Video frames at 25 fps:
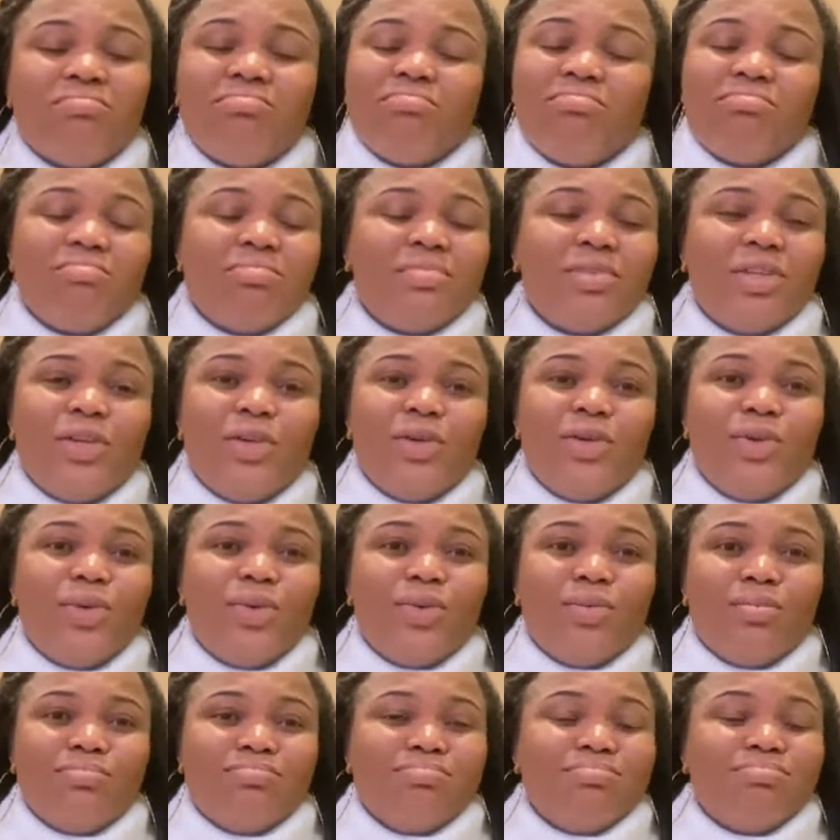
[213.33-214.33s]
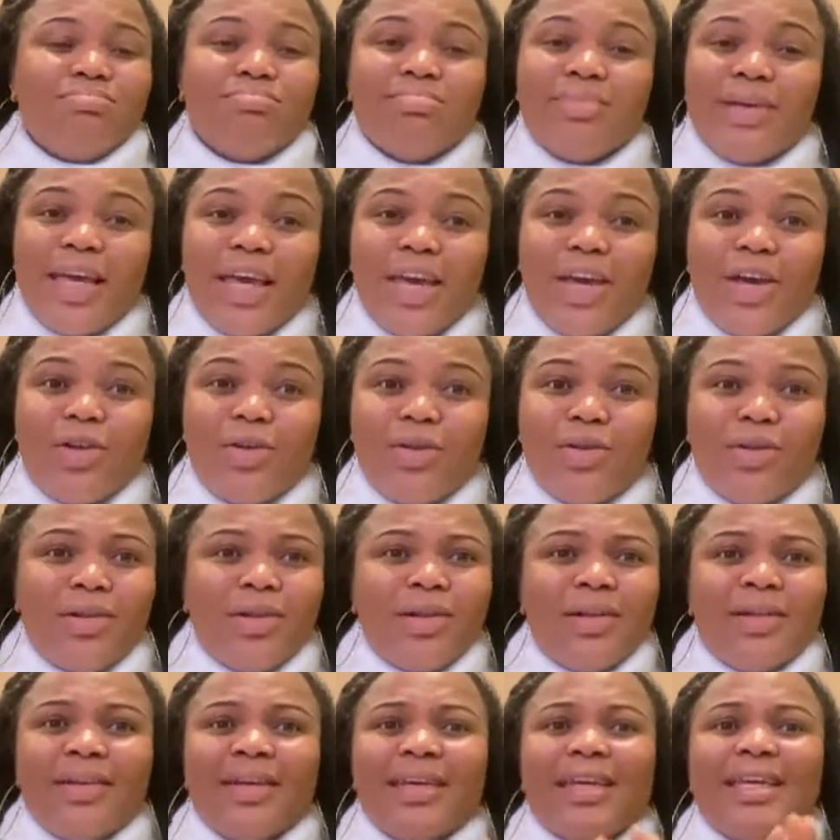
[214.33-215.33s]
you know, heel
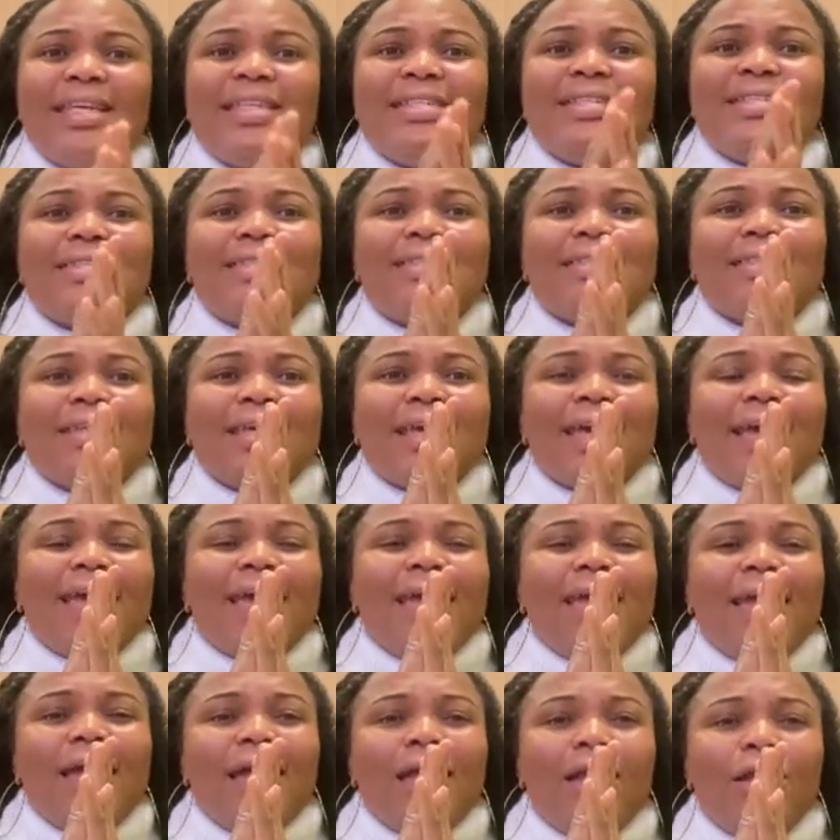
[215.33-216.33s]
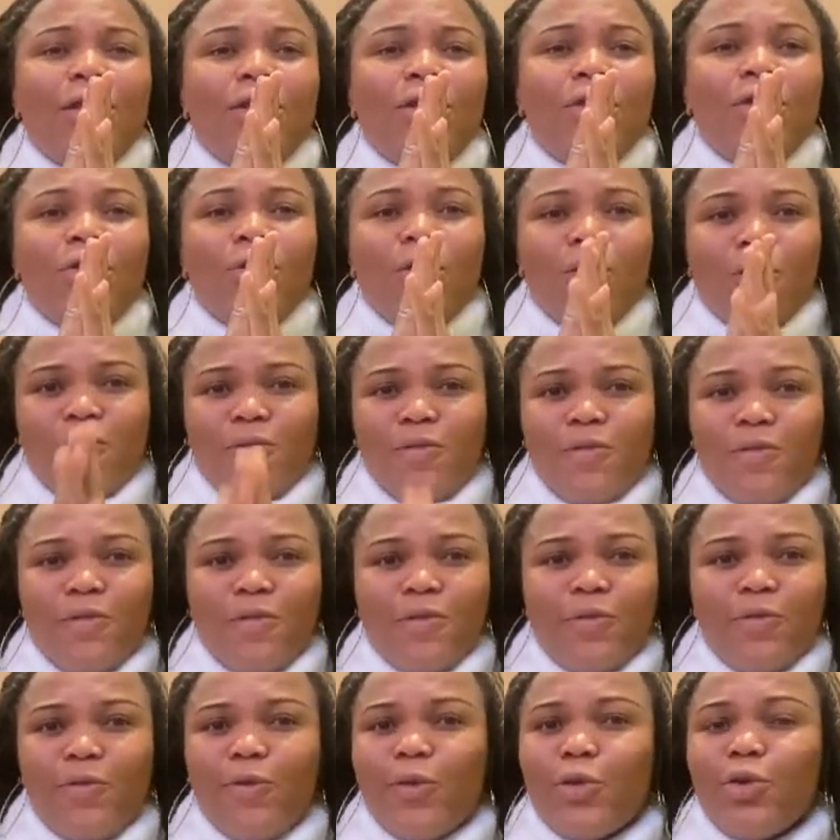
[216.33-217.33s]
is enough
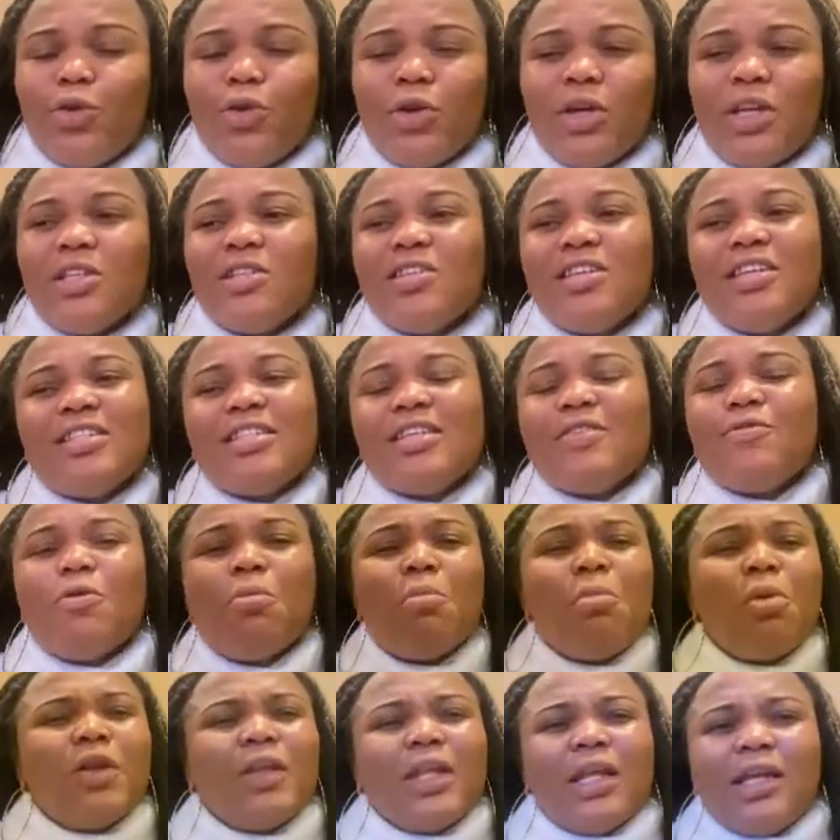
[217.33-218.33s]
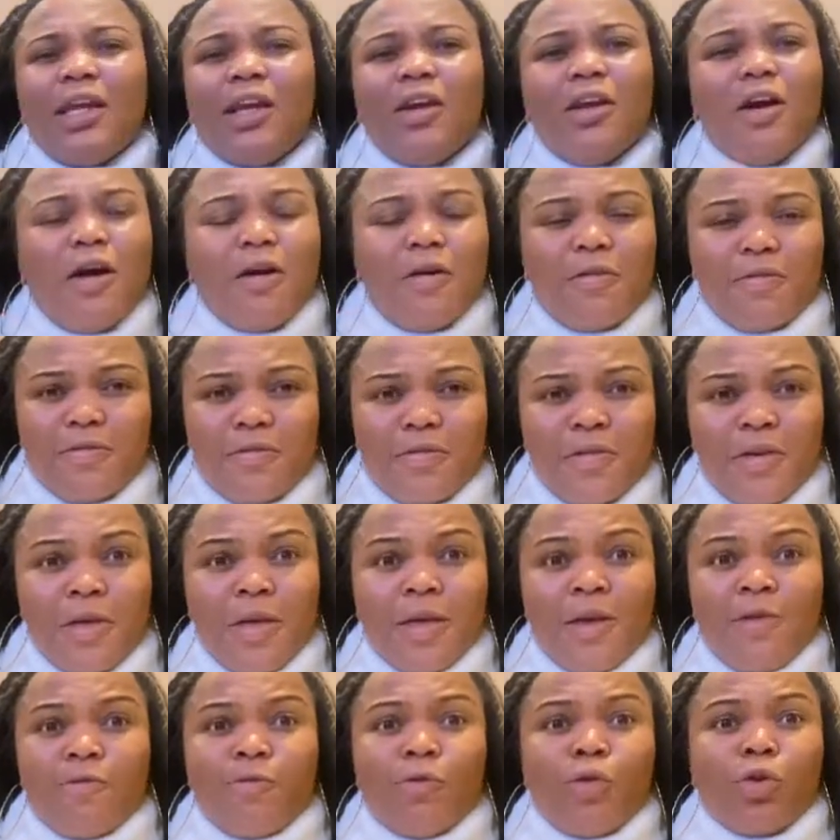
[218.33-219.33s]
for you. Is even more than enough
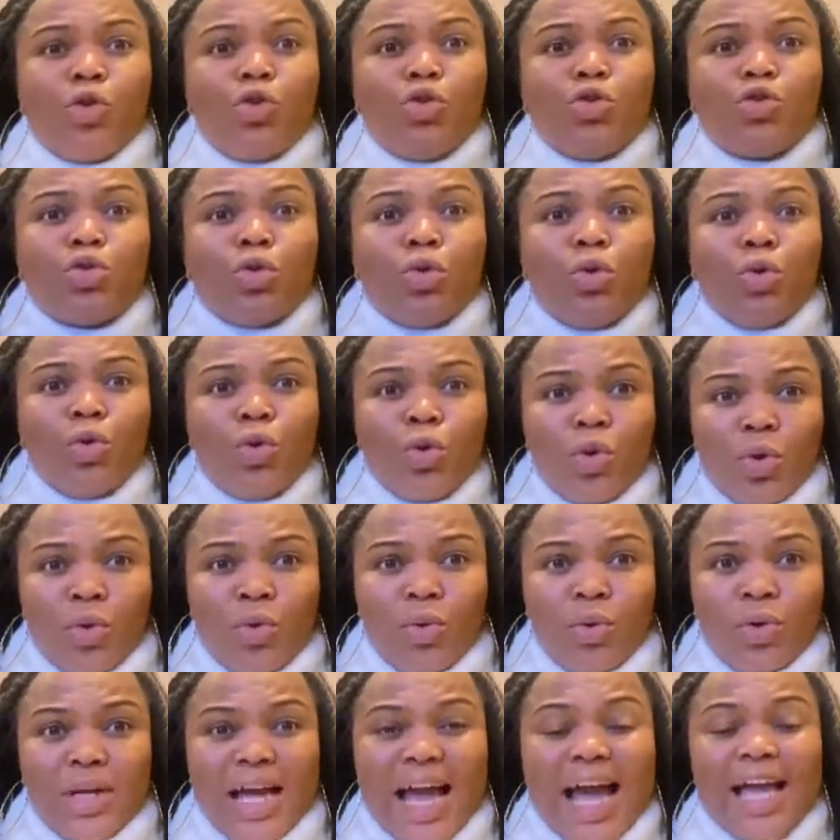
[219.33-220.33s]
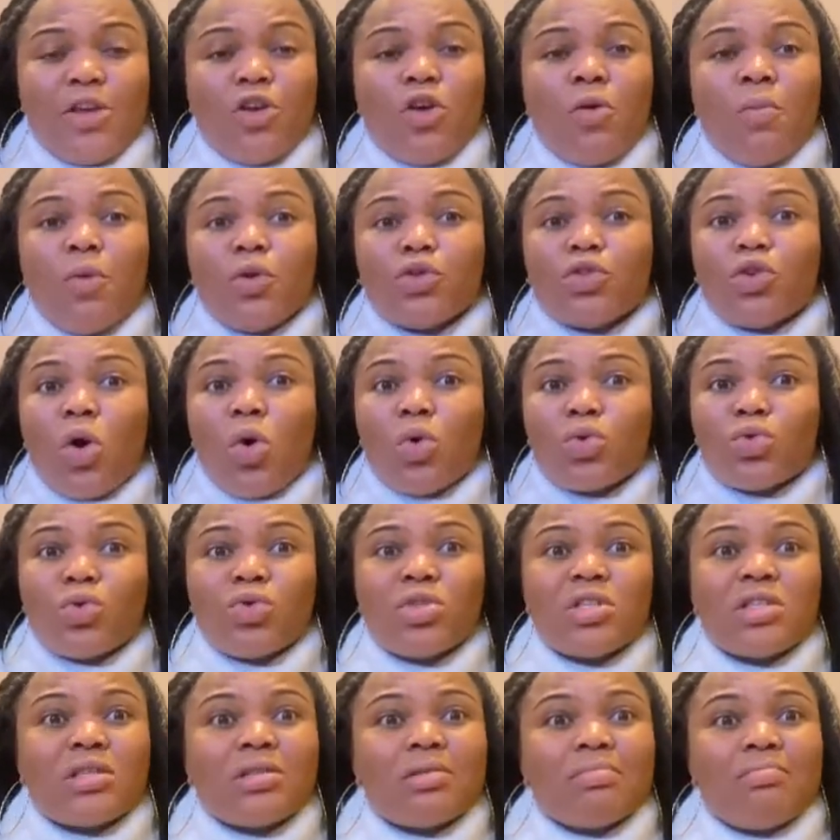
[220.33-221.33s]
for you to look good. And you must also
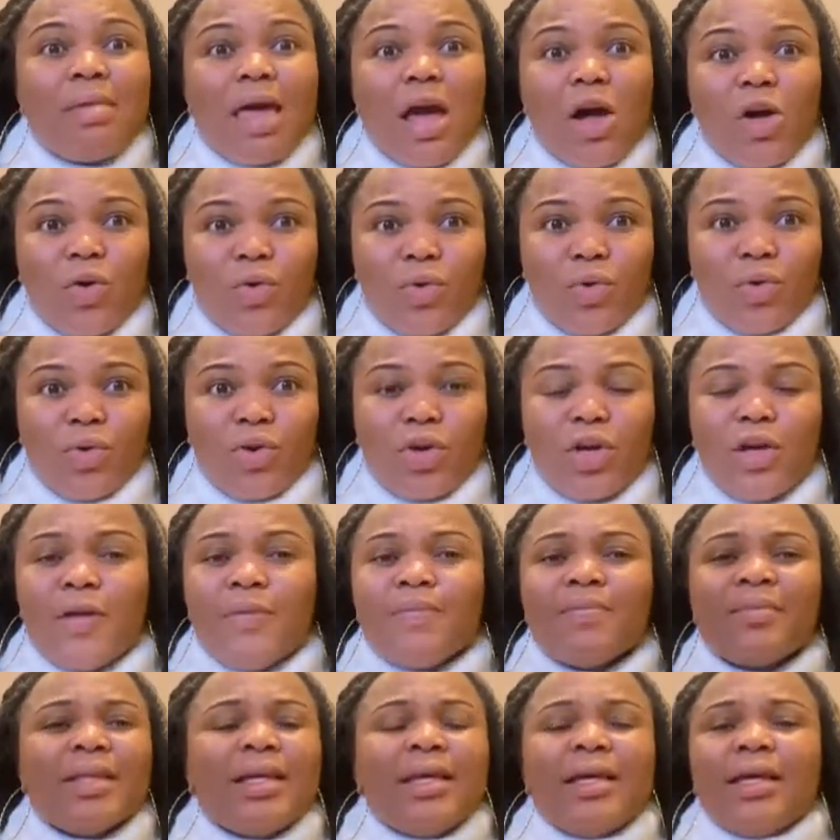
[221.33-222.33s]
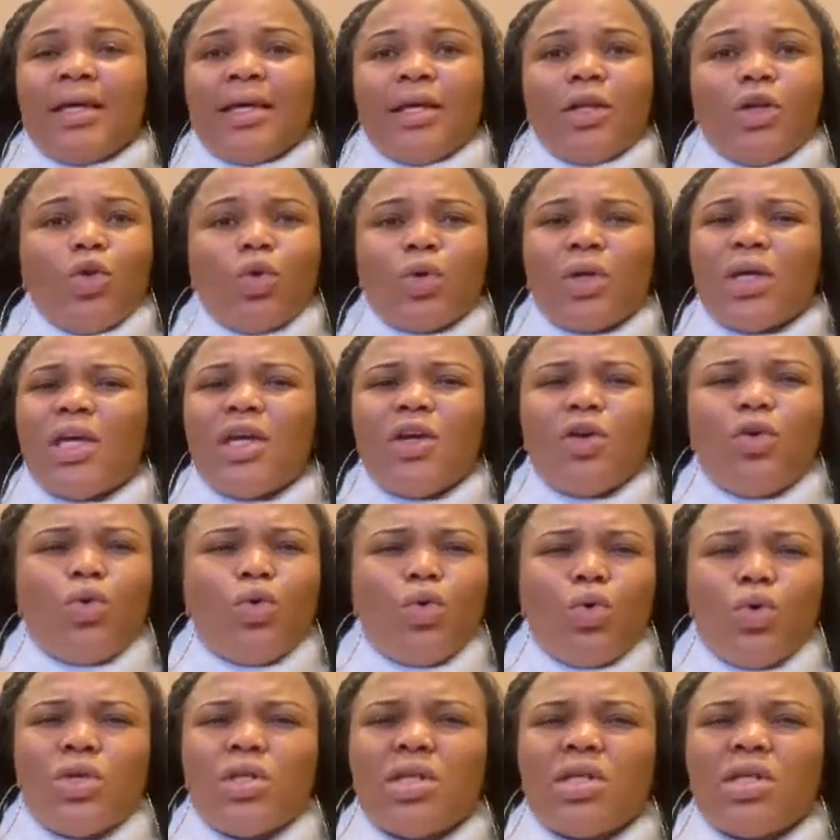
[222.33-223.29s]
smell good. Looking good,